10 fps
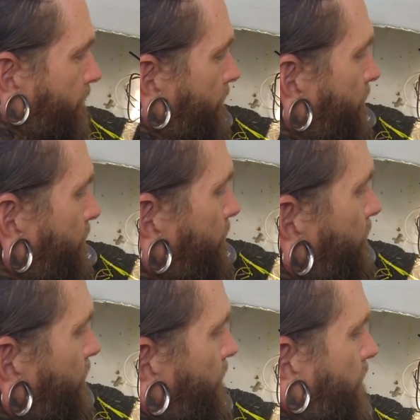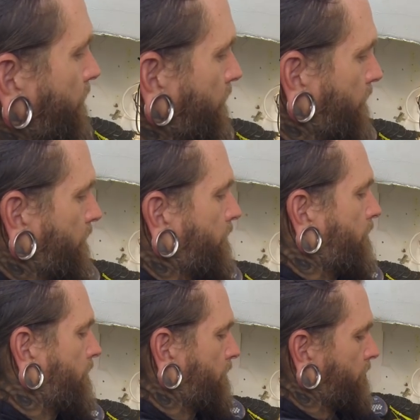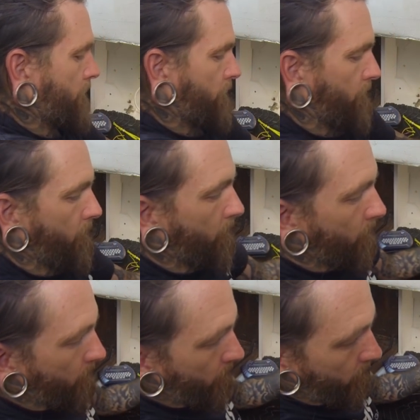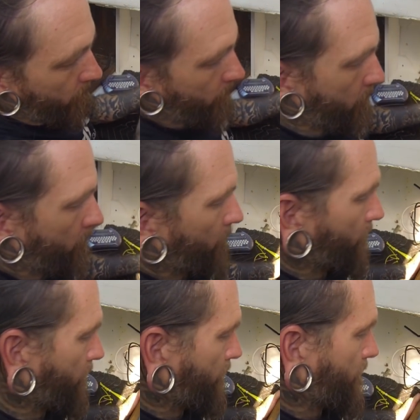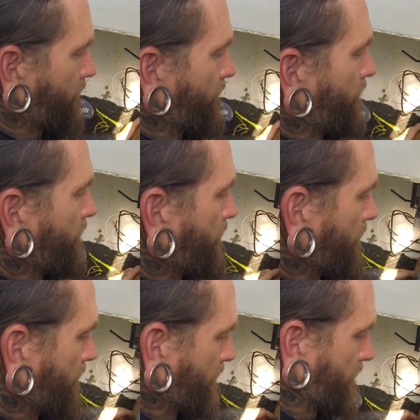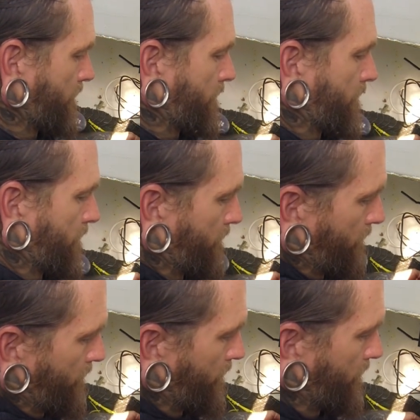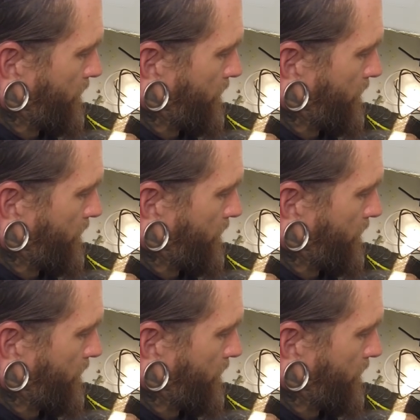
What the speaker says: [no speech]